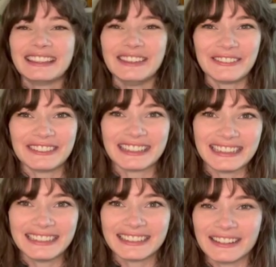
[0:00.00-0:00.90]
you don't really
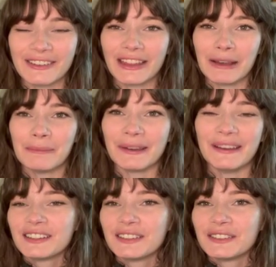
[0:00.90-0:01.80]
need to know that, but
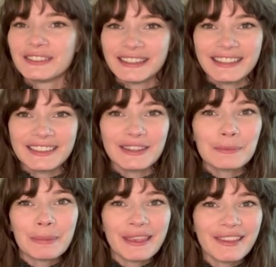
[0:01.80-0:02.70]
seeing these
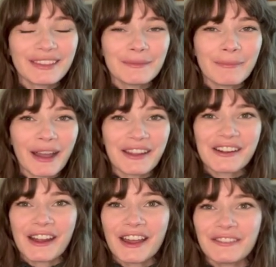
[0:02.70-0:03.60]
bees in
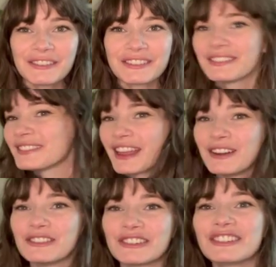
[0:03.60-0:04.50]
Minecraft that are
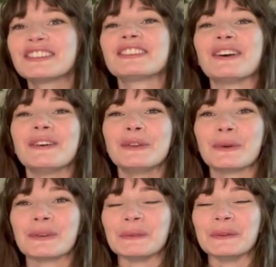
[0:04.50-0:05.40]
just so
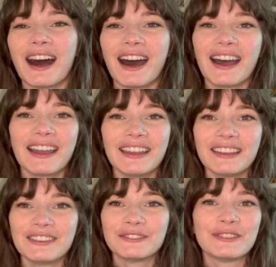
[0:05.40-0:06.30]
adorable, I
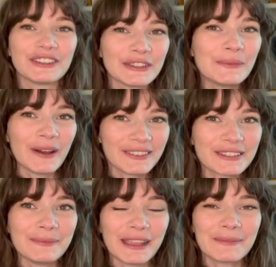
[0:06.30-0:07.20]
really want to
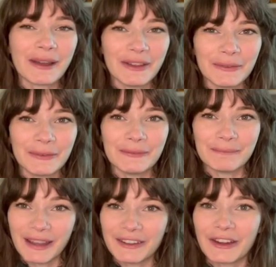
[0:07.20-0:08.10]
make my own
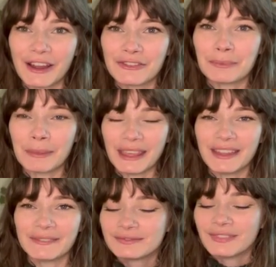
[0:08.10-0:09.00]
Minecraft bee.
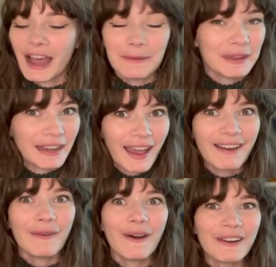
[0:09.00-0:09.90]
I mean,
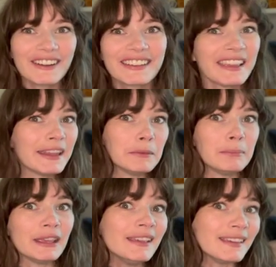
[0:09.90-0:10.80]
how hard can it
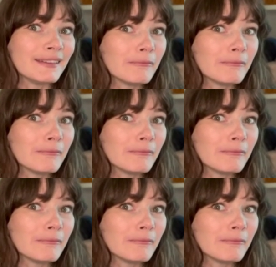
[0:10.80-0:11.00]
be?